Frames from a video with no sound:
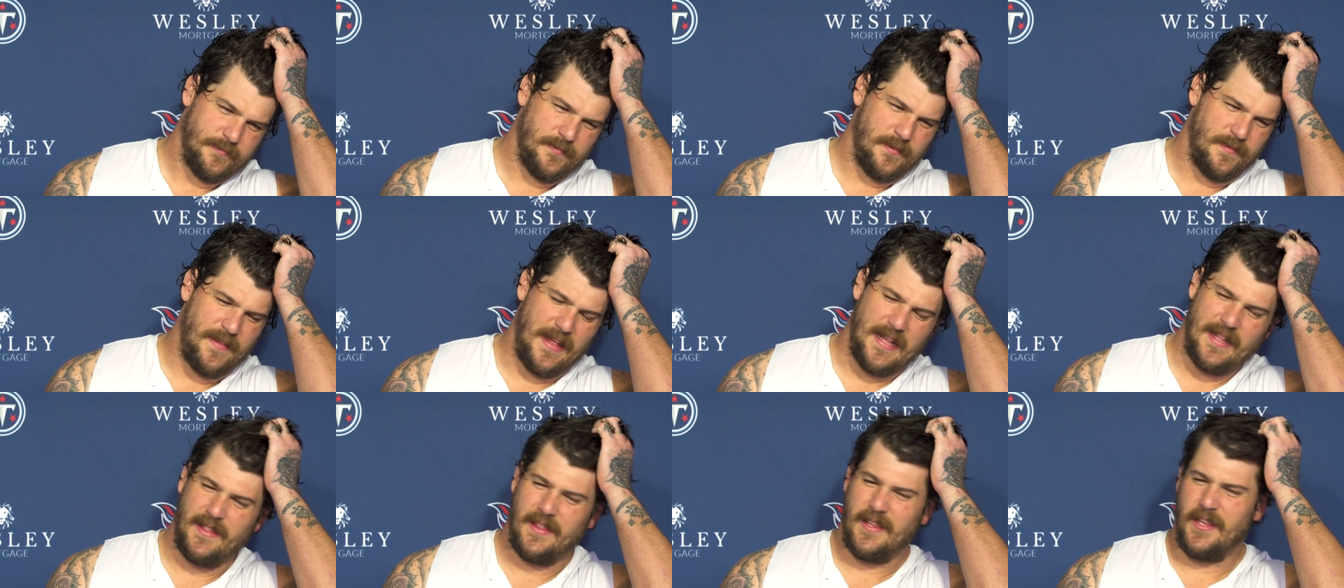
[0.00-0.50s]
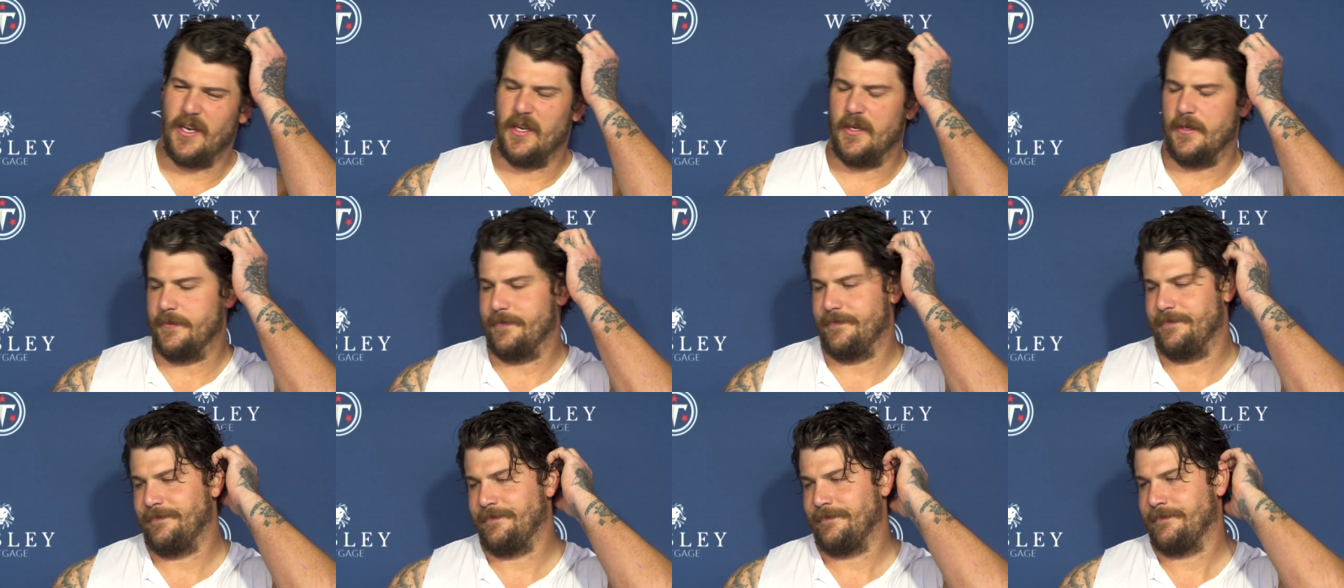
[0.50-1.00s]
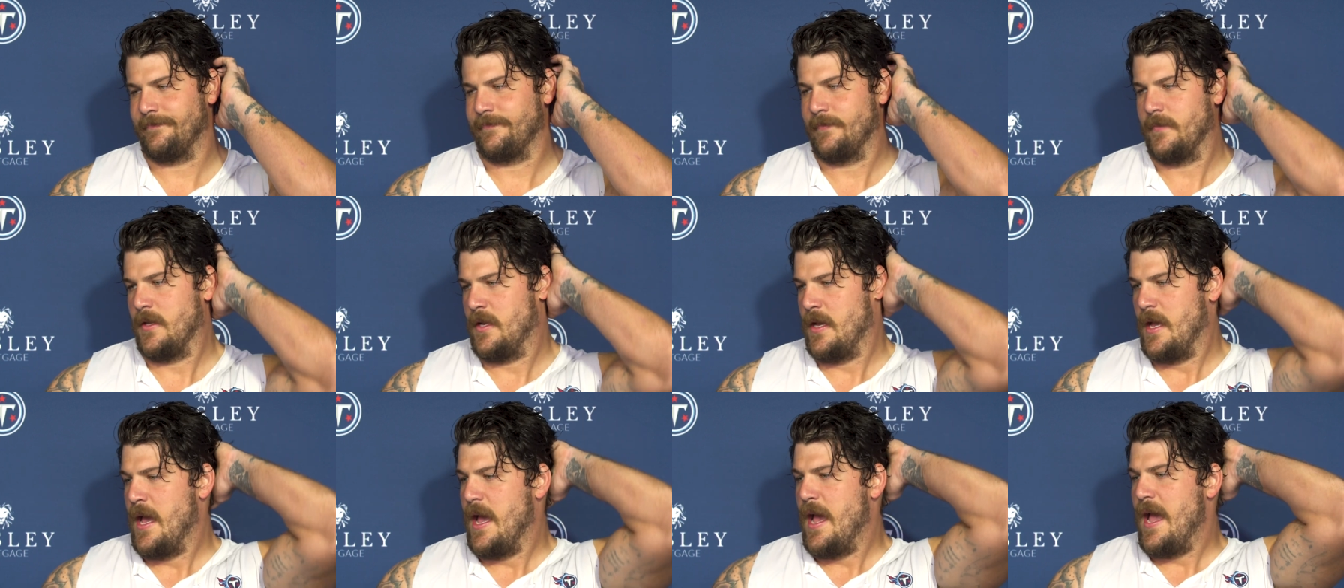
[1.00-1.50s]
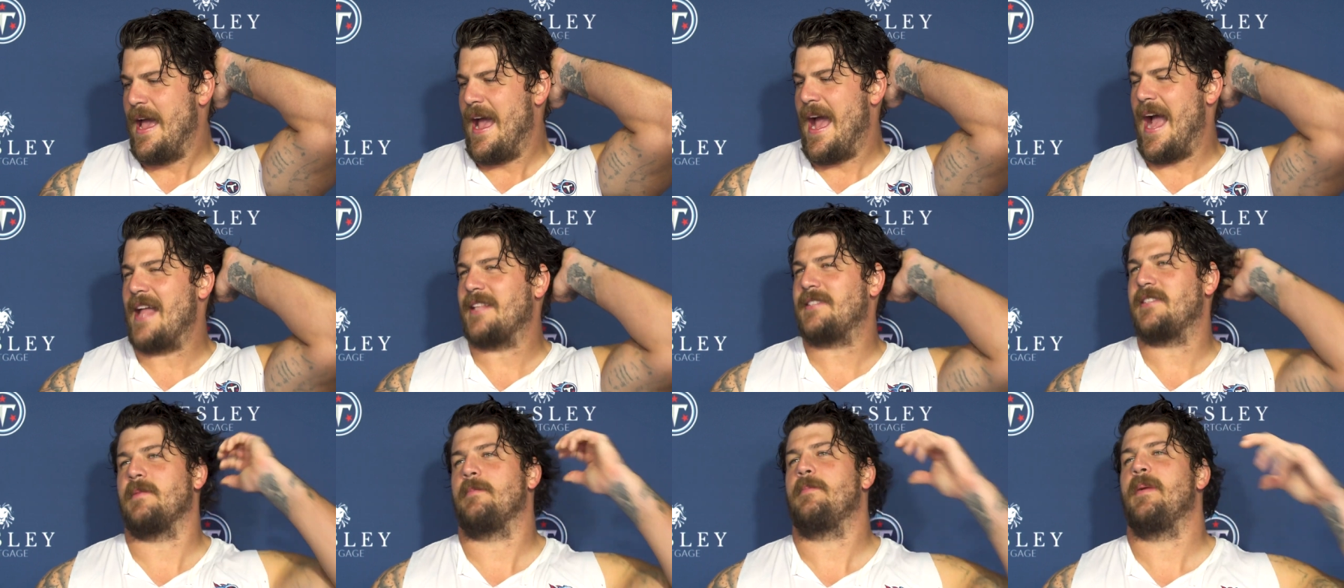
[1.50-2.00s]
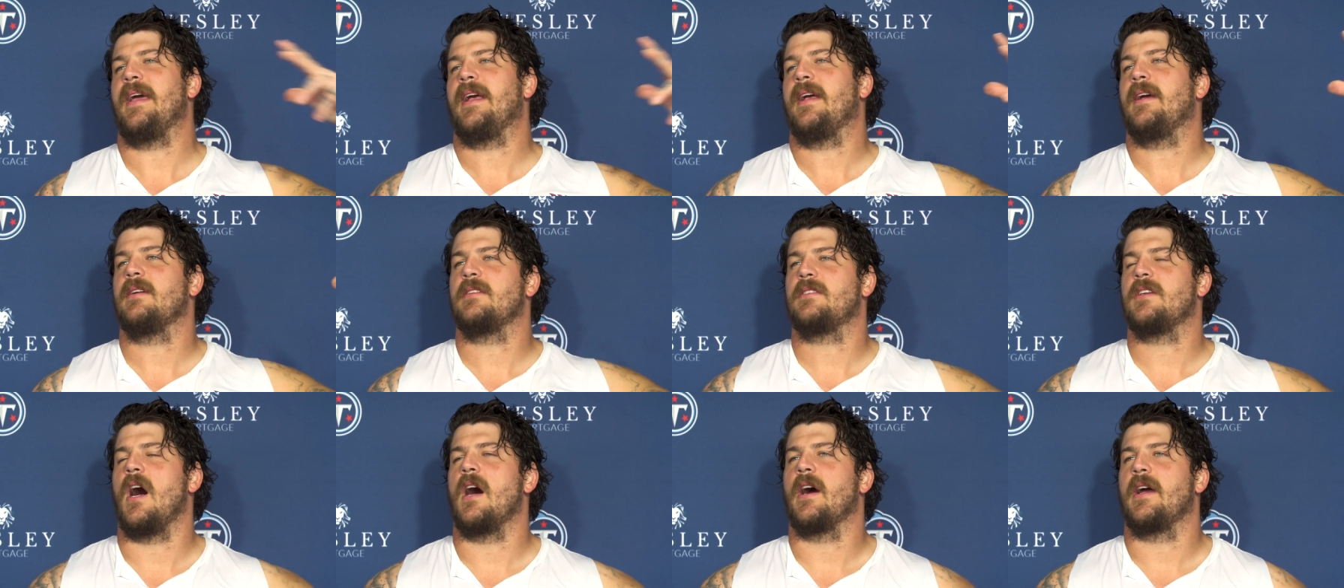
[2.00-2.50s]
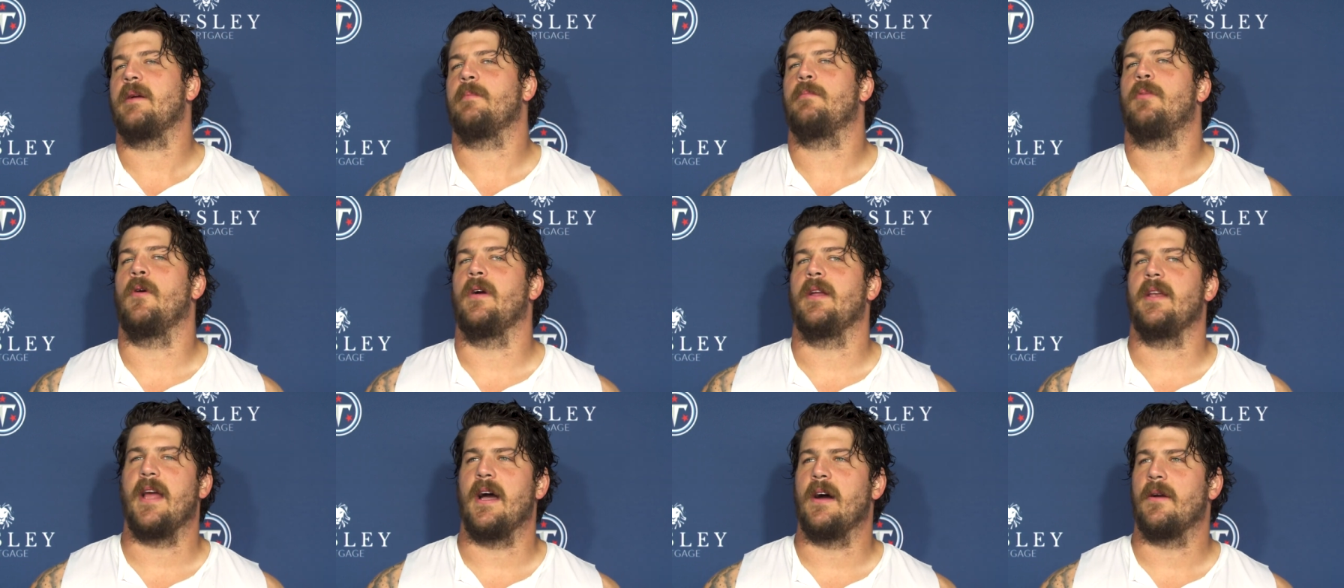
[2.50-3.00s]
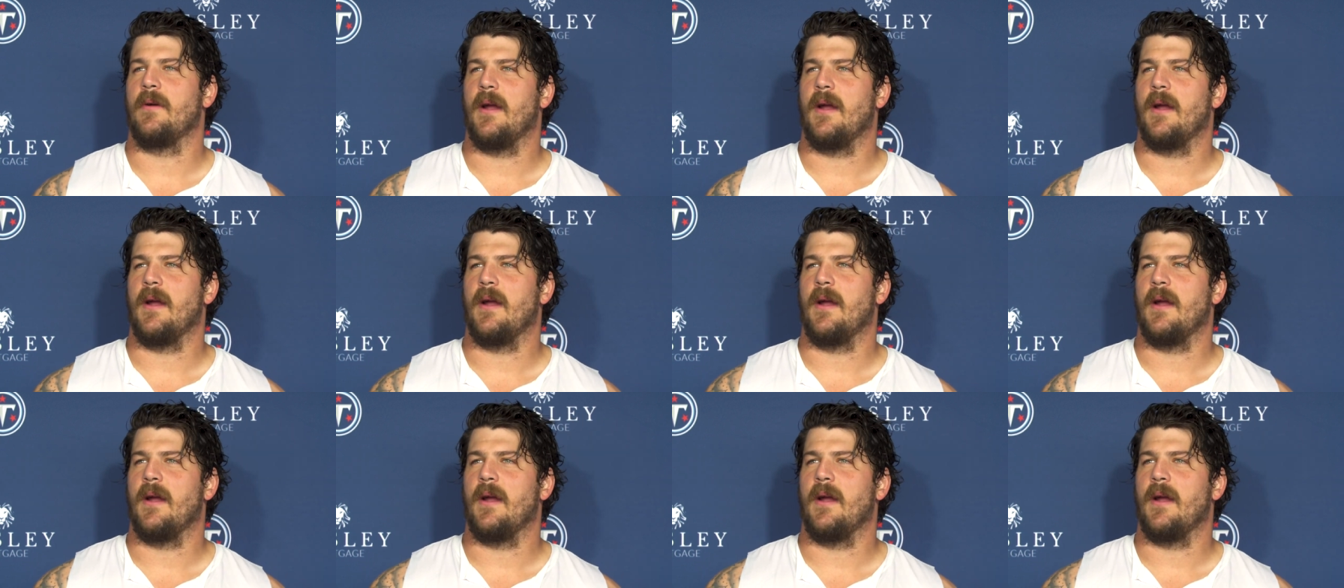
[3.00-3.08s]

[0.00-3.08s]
that's the big talking point now,